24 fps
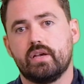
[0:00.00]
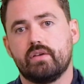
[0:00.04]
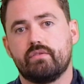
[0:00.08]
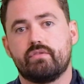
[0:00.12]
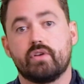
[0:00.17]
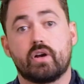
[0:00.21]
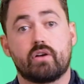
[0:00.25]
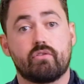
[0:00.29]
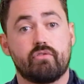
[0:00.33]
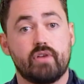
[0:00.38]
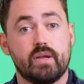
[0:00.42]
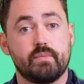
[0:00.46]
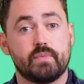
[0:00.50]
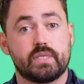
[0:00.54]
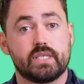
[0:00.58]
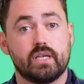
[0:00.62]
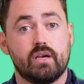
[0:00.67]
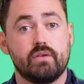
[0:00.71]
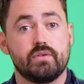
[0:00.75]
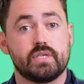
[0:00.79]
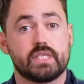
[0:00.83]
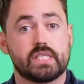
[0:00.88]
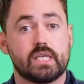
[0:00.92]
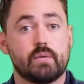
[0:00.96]
For
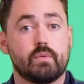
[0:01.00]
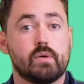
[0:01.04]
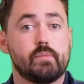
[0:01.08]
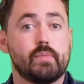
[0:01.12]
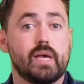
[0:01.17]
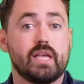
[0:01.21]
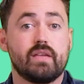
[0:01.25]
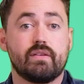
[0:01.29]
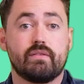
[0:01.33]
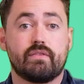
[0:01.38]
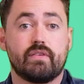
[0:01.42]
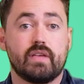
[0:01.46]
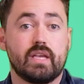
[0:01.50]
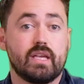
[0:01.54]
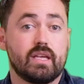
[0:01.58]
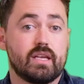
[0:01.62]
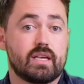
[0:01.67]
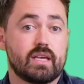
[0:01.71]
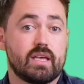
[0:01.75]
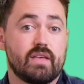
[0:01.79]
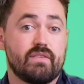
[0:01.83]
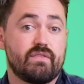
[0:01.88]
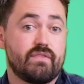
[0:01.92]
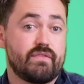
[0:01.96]
crypto, someone may
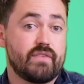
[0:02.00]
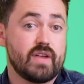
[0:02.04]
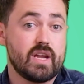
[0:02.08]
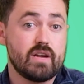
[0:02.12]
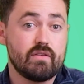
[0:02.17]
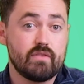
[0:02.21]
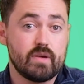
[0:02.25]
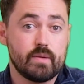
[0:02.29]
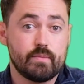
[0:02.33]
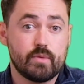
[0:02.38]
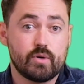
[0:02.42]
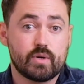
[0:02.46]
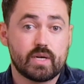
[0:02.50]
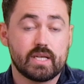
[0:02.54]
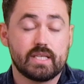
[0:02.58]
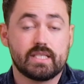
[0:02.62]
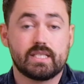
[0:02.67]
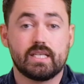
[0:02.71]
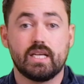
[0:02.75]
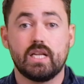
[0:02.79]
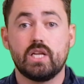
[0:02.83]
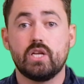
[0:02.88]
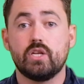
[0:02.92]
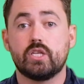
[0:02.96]
think Ethereum will
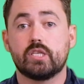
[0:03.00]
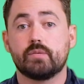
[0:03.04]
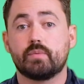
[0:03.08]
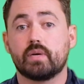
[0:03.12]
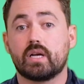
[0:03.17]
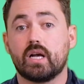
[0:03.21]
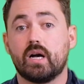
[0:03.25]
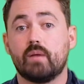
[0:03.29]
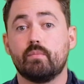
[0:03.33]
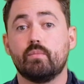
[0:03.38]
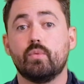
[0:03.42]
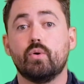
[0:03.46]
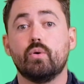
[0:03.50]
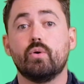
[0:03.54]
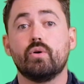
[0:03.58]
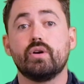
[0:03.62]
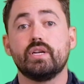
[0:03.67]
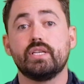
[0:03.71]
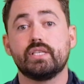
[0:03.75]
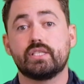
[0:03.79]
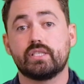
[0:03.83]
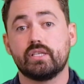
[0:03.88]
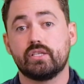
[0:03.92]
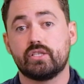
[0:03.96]
continue to become more
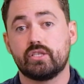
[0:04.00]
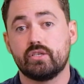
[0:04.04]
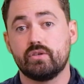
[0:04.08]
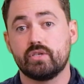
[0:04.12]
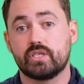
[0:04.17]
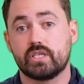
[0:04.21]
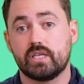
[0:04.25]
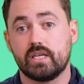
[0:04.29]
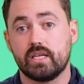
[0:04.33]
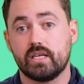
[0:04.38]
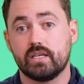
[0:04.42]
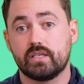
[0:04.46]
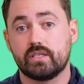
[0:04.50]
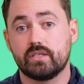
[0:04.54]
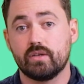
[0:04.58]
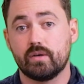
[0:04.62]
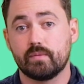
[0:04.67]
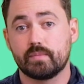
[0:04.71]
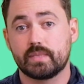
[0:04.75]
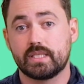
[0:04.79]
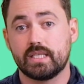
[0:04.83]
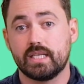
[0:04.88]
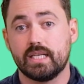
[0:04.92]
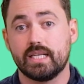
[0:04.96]
institutionally
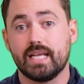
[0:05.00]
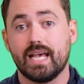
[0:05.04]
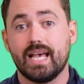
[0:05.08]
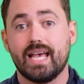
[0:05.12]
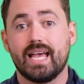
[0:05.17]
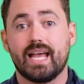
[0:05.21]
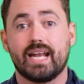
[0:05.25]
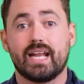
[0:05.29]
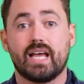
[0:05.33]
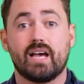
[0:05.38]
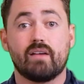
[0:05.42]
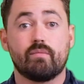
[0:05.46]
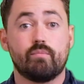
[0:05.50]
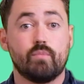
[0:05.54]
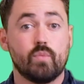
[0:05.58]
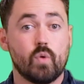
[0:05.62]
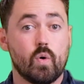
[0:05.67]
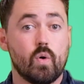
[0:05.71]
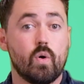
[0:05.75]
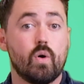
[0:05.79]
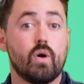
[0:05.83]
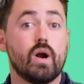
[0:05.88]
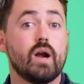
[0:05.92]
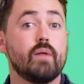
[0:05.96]
adopted and have
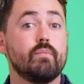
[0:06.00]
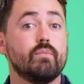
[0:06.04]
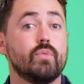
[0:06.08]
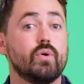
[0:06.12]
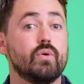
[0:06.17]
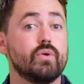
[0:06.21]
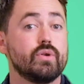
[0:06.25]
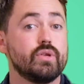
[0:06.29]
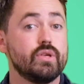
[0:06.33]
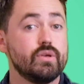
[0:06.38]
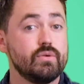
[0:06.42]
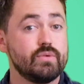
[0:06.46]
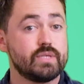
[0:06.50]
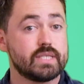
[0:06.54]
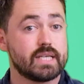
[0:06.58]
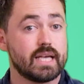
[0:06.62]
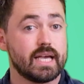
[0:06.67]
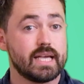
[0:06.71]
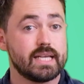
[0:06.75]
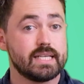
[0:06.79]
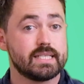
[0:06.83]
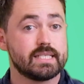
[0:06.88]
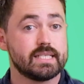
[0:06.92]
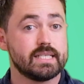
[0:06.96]
more and more use
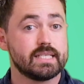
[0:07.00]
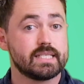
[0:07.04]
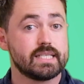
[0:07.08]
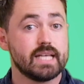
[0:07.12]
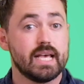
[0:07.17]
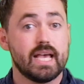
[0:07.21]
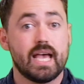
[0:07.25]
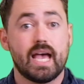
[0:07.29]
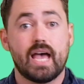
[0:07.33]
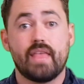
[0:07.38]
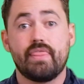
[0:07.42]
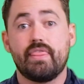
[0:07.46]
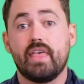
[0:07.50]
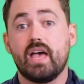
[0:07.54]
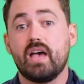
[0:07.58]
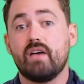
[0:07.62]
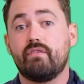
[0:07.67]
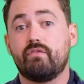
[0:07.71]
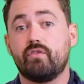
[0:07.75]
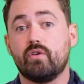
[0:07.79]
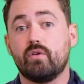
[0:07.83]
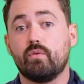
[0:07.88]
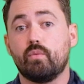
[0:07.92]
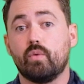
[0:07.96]
cases, and
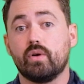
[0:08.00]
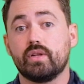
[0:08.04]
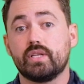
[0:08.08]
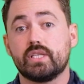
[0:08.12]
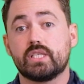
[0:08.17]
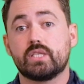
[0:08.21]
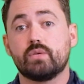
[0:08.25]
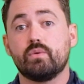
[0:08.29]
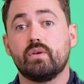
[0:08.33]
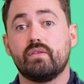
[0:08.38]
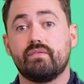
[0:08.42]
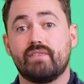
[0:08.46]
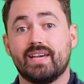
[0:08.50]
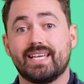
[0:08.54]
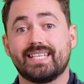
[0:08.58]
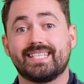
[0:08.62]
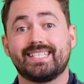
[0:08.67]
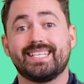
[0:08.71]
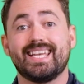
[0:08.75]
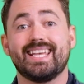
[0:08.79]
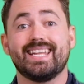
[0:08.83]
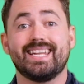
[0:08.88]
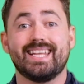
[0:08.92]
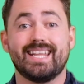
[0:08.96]
therefore want to
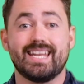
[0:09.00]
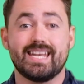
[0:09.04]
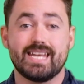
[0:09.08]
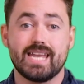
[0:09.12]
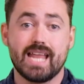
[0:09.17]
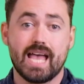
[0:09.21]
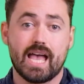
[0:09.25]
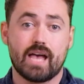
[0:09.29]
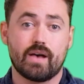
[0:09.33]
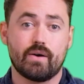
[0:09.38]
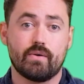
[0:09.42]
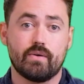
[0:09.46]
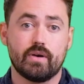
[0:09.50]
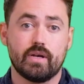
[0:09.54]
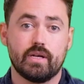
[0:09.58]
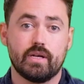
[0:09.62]
invest in it now.